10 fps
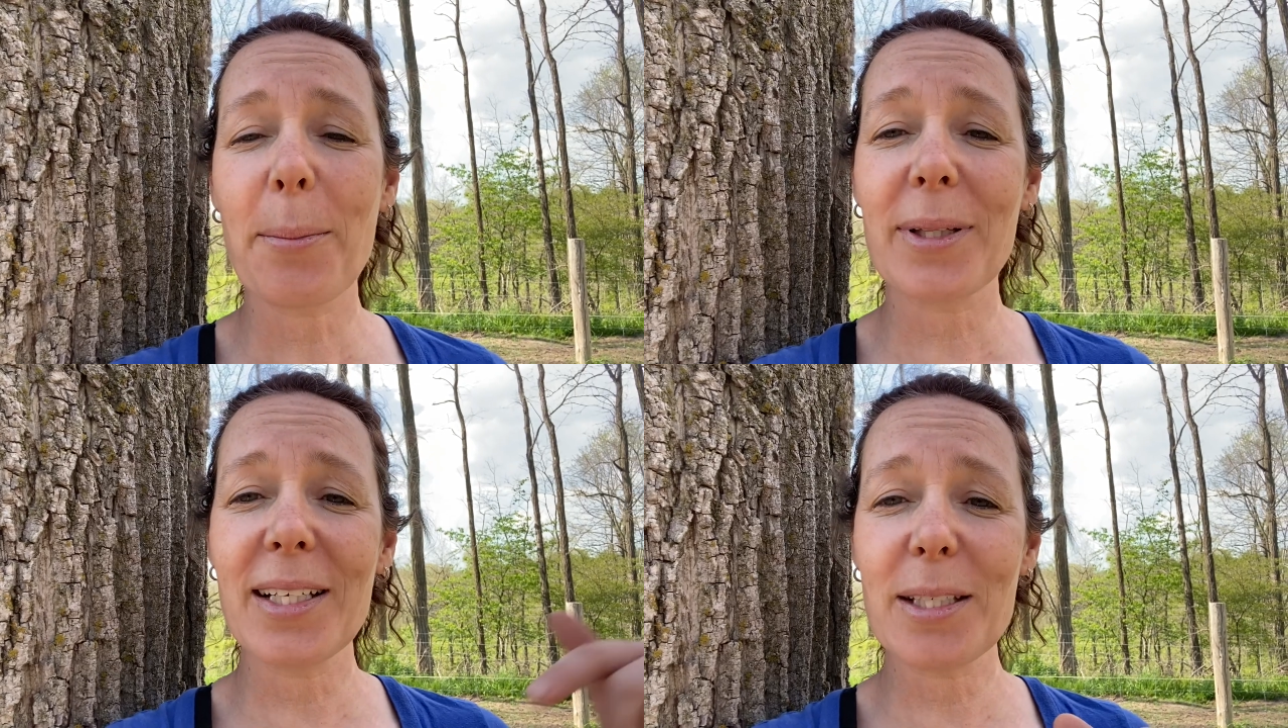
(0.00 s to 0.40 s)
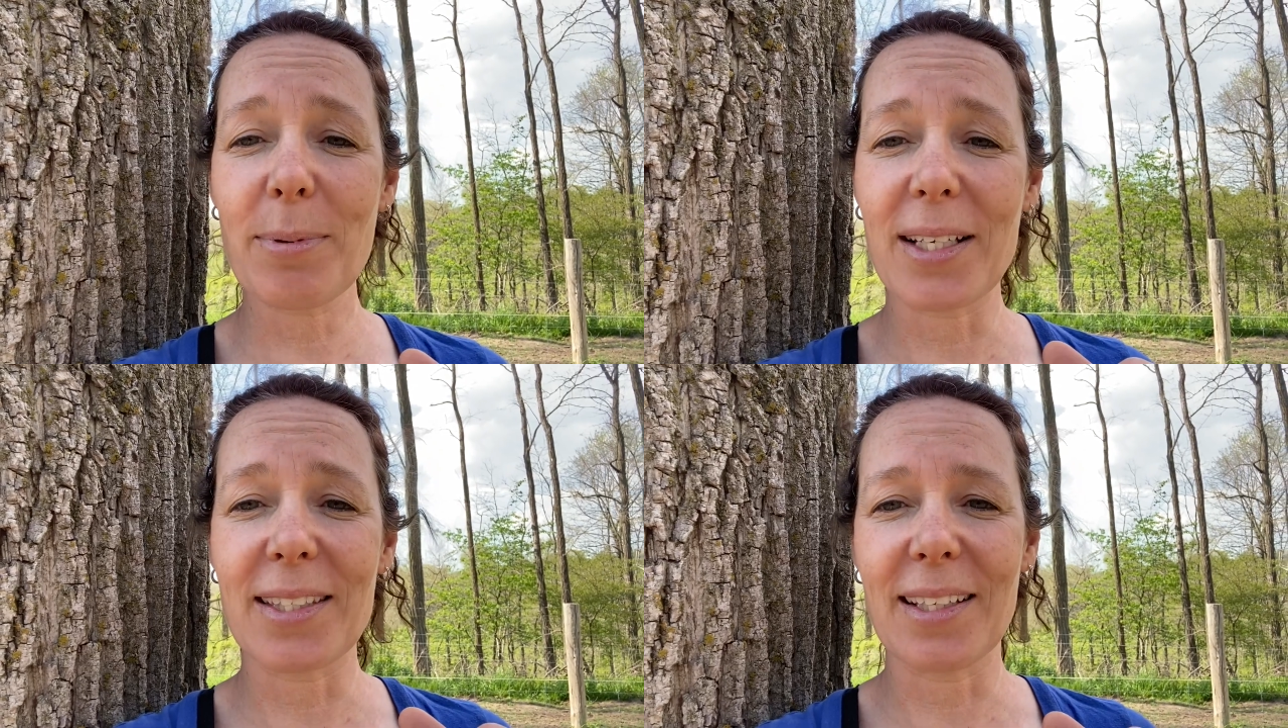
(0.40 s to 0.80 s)
Please
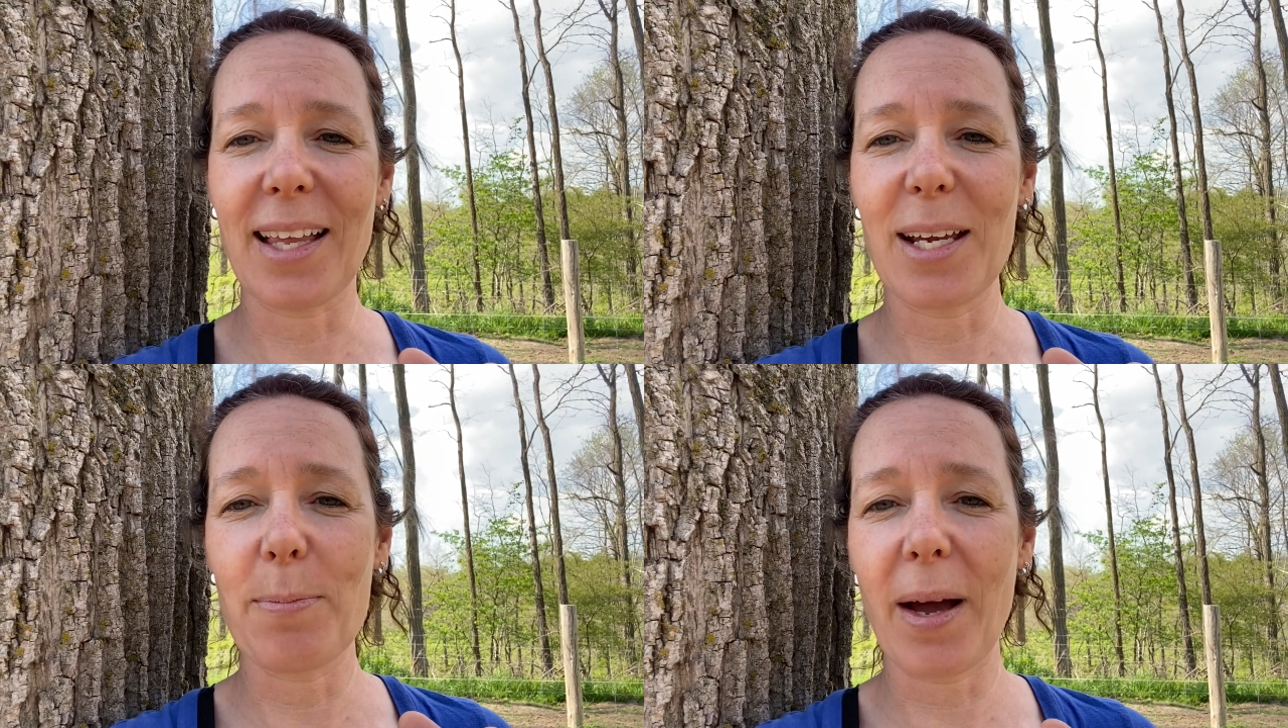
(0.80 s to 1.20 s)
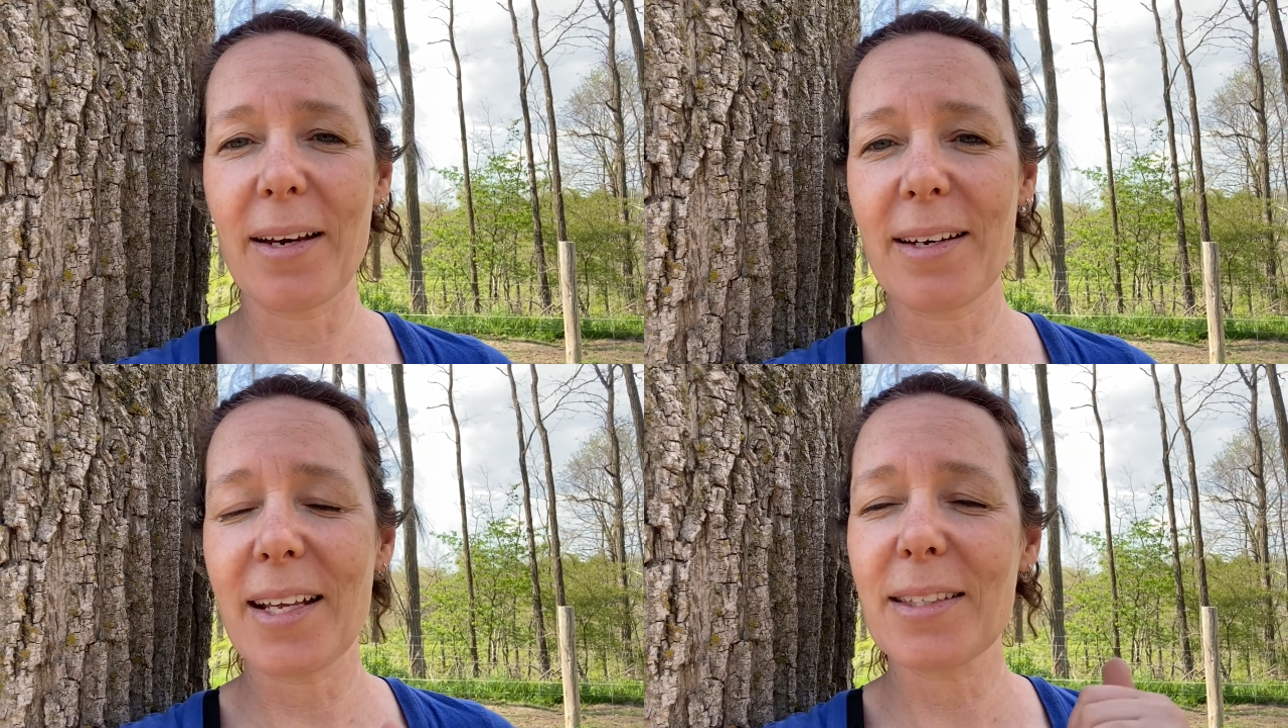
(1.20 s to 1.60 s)
press the like
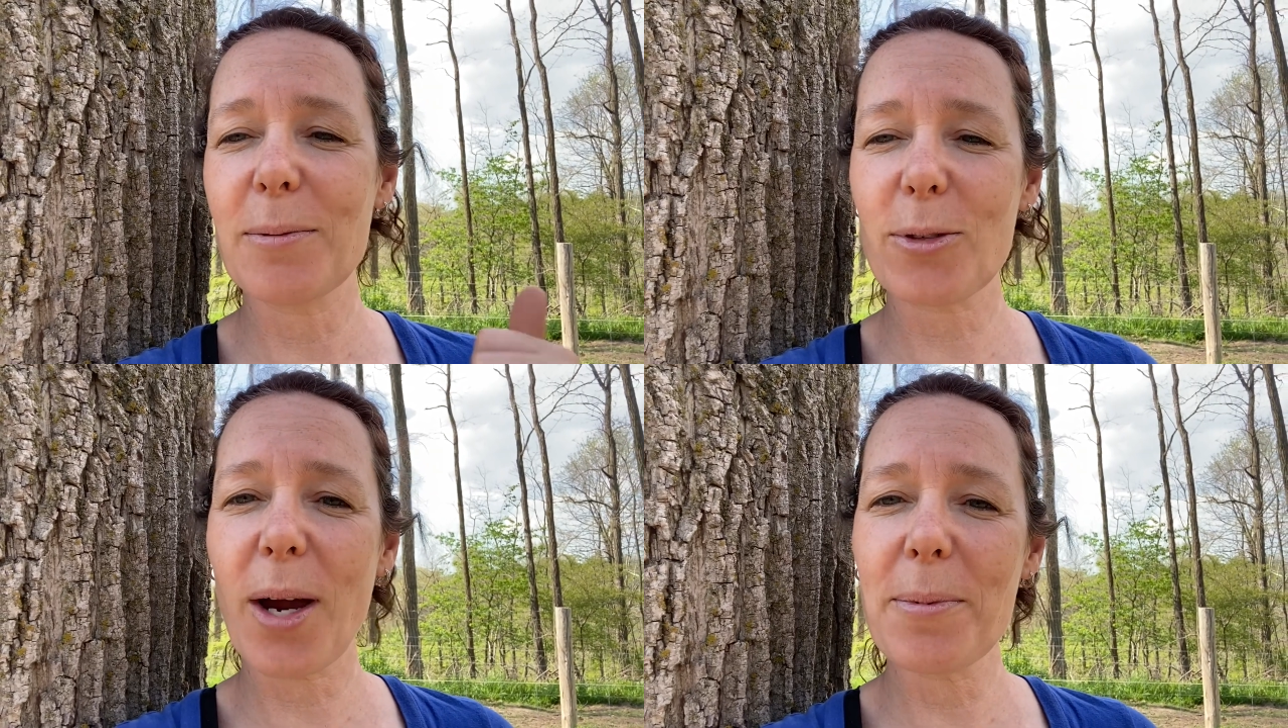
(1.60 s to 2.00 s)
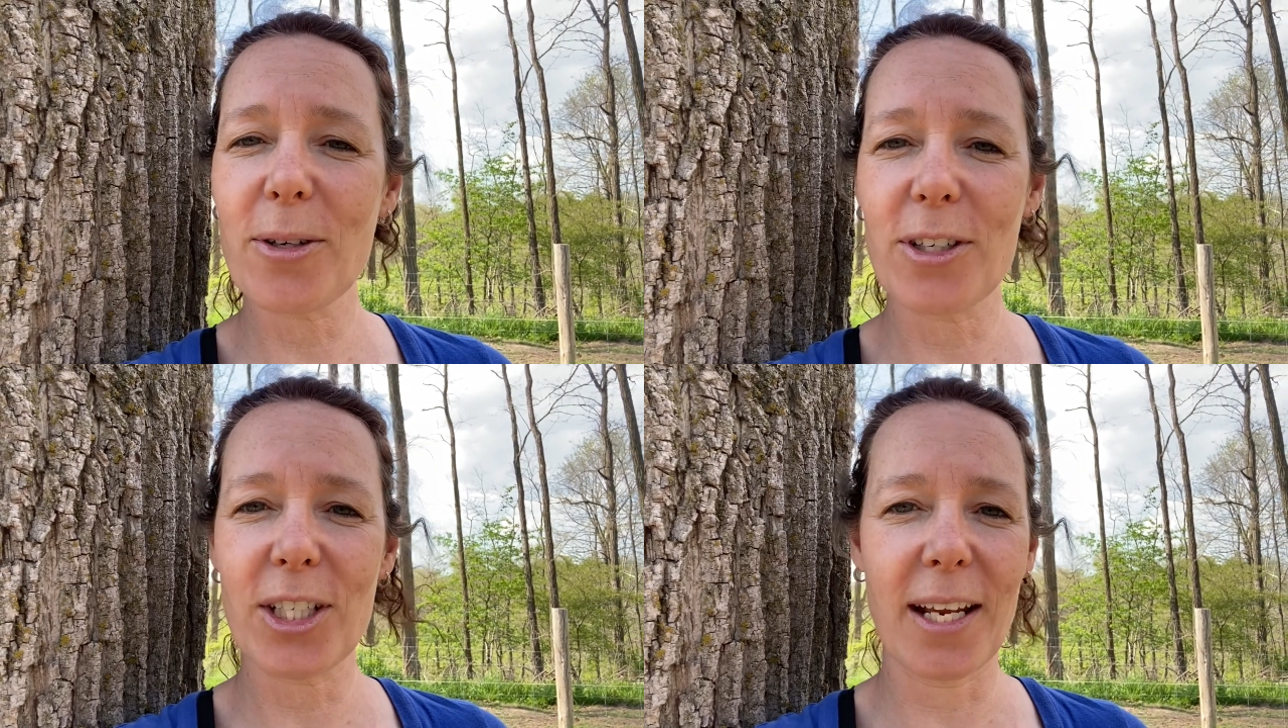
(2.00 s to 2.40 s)
button and subscribe
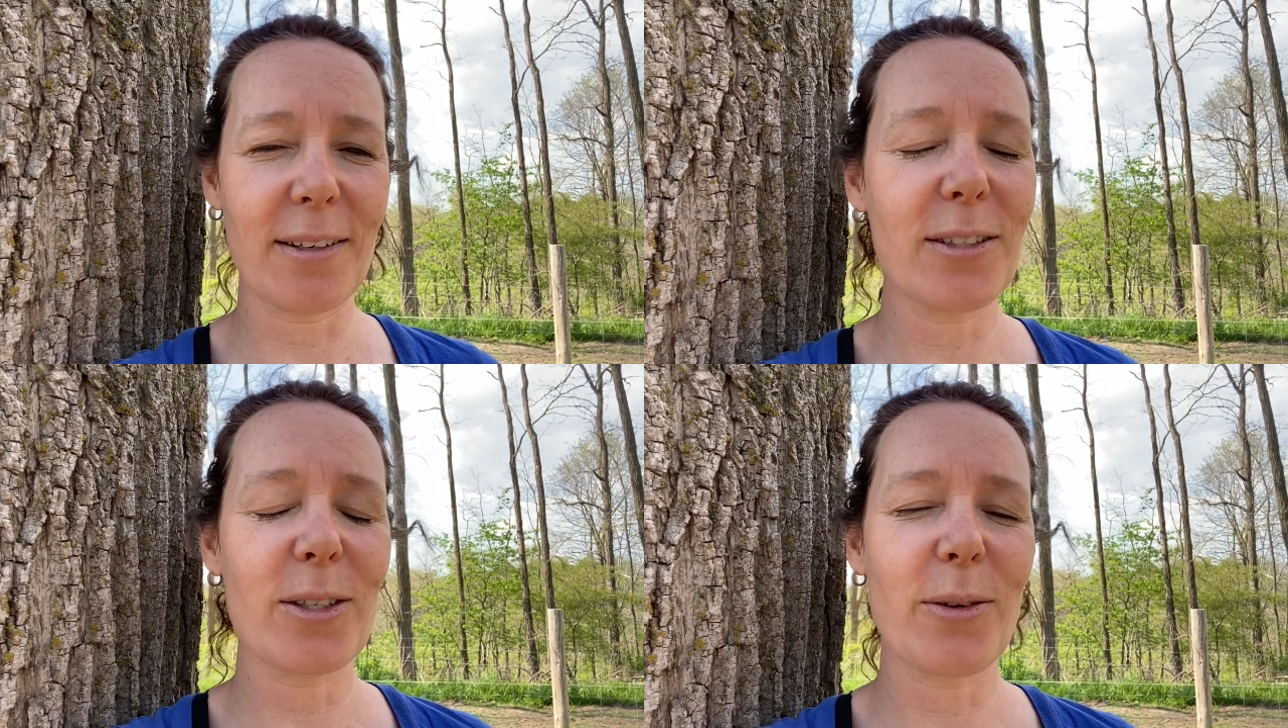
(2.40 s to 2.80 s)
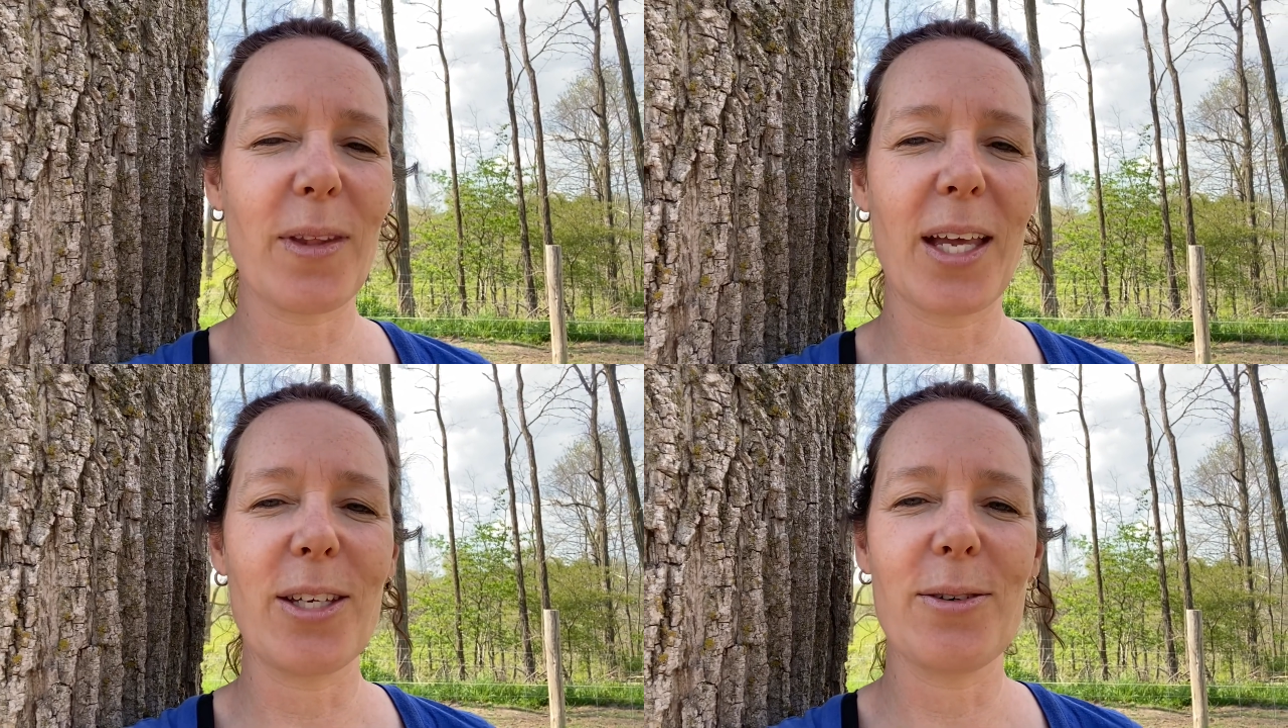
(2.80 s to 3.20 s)
to our channel so
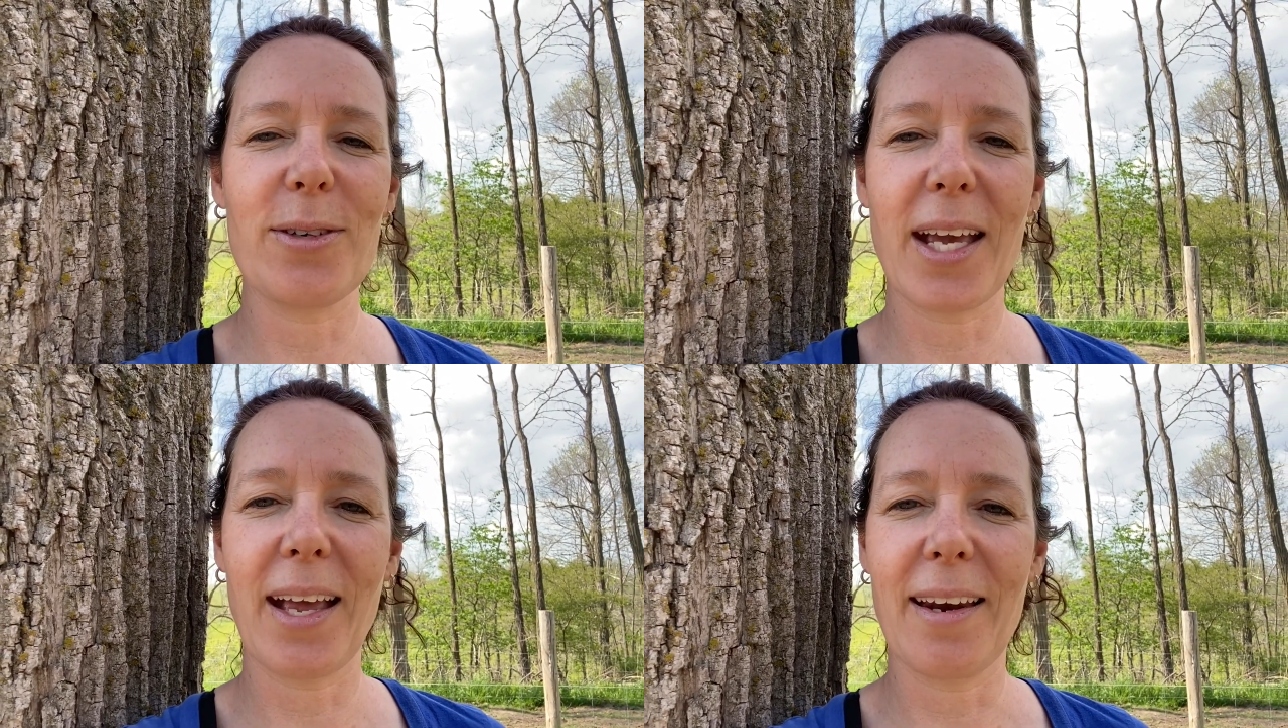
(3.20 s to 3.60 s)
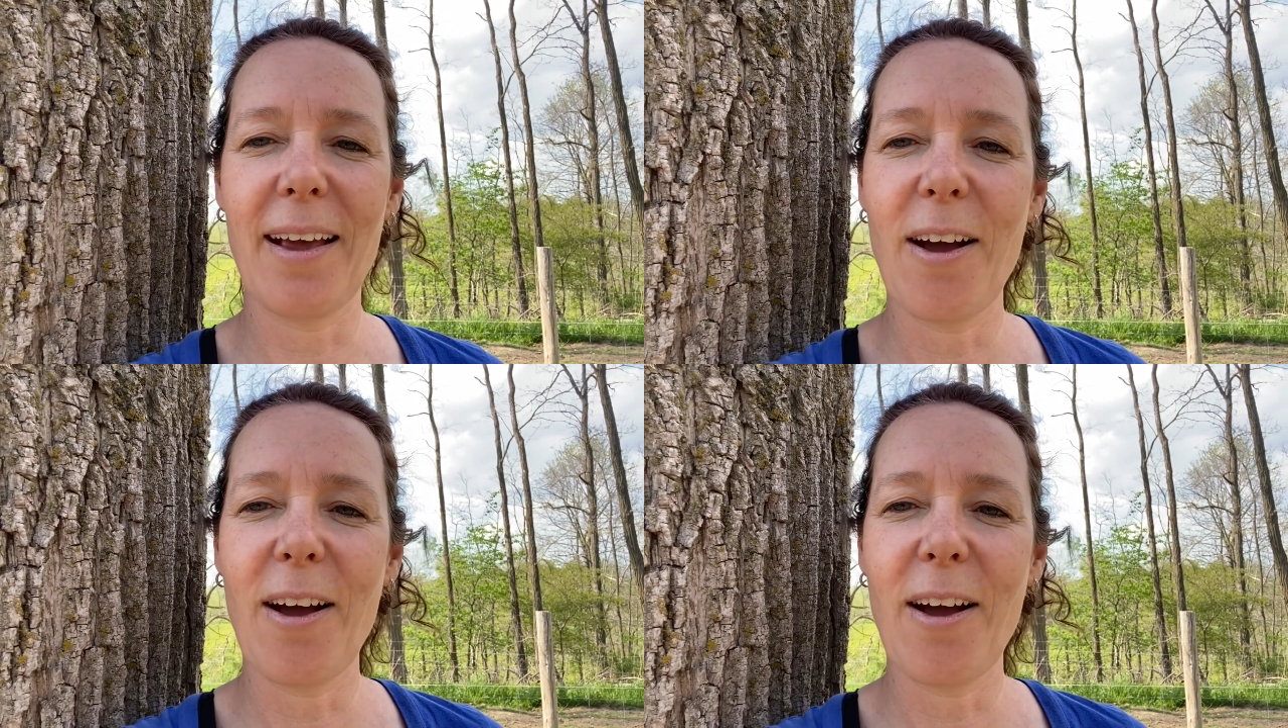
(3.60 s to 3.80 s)
that you can